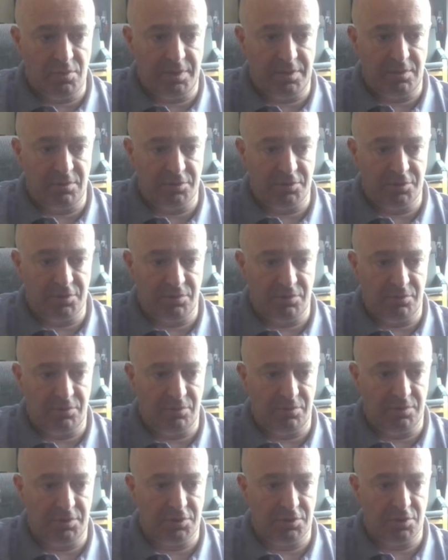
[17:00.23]
and also
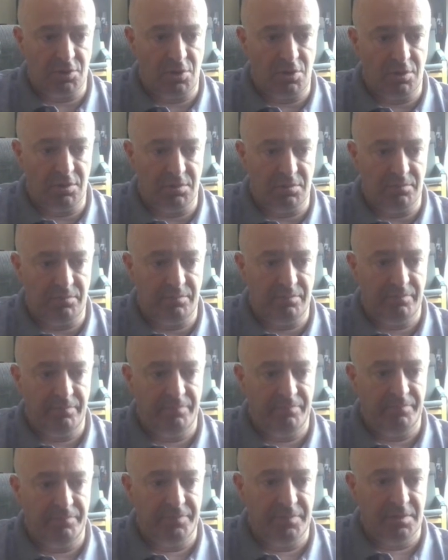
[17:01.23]
to this column,
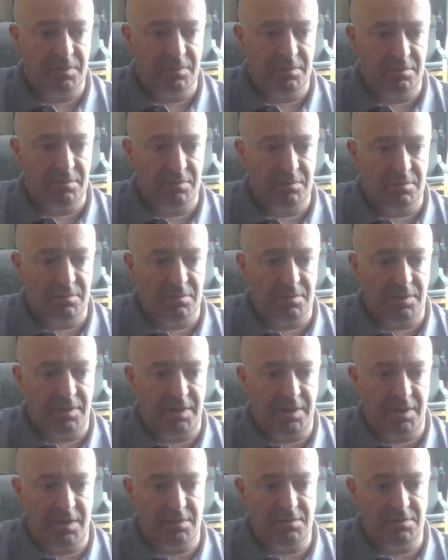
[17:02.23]

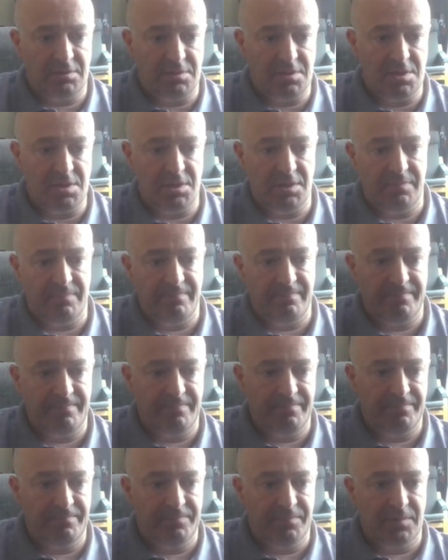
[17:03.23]
add D.
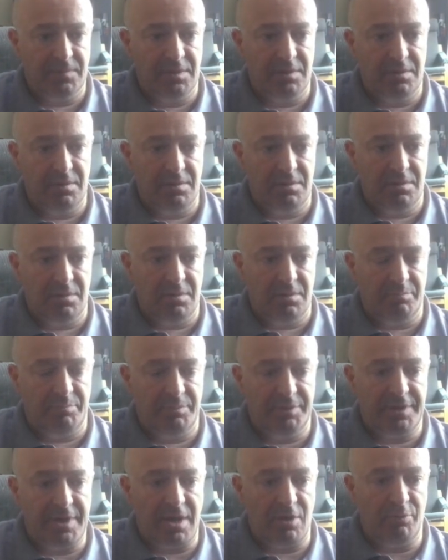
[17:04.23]

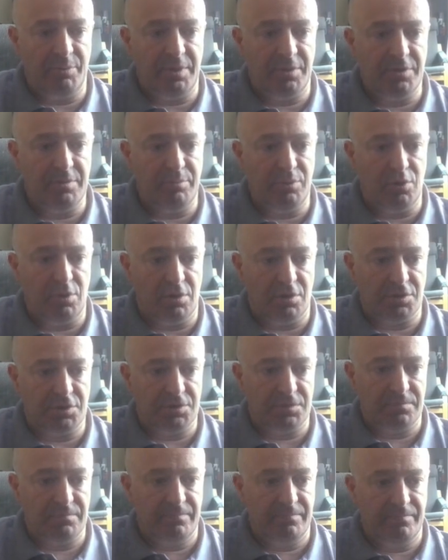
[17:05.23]
But how about the box?